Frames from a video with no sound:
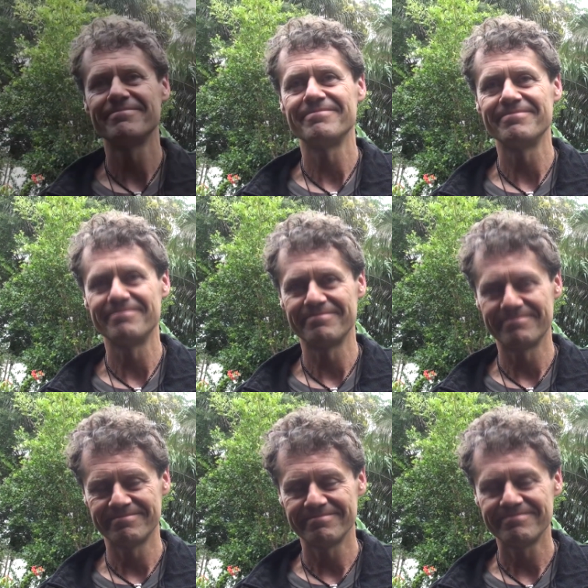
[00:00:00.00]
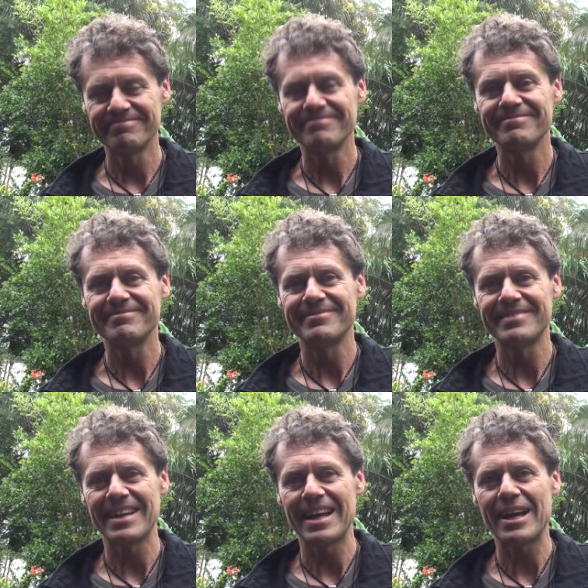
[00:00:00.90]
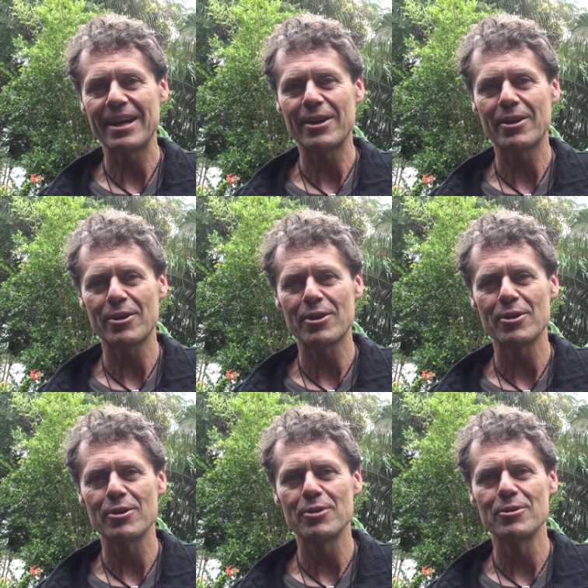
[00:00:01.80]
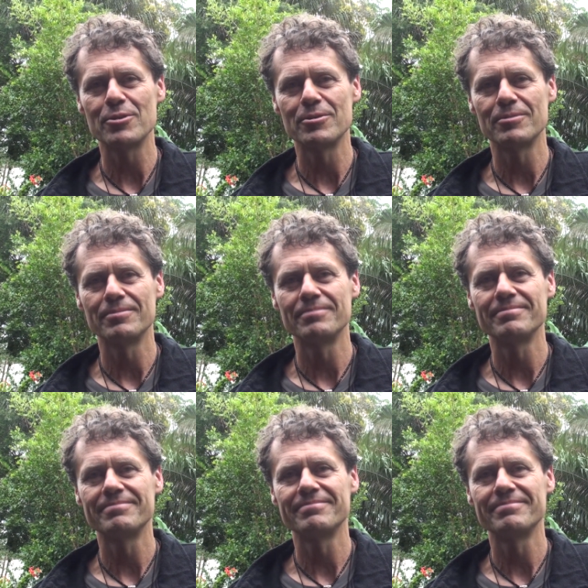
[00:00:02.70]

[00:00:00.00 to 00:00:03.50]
this sacred journey in this very special spot.